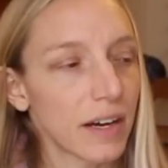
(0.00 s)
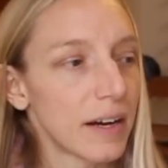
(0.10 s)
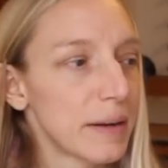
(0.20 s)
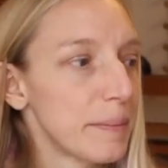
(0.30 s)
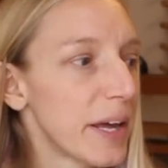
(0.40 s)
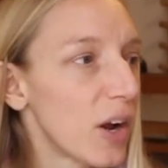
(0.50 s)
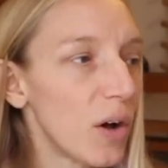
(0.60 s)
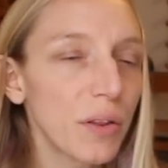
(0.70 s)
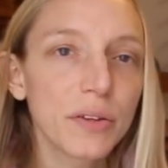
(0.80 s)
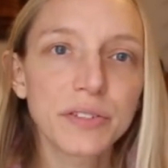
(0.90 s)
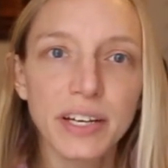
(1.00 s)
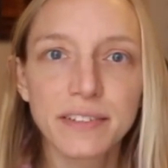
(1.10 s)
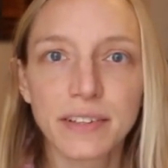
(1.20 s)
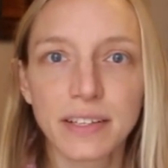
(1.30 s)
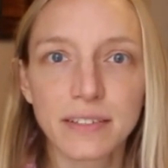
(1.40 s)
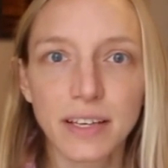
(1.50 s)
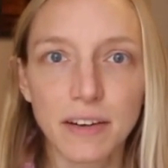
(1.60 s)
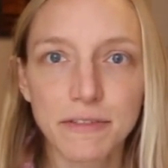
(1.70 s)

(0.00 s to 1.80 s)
um, and all those kinds of things can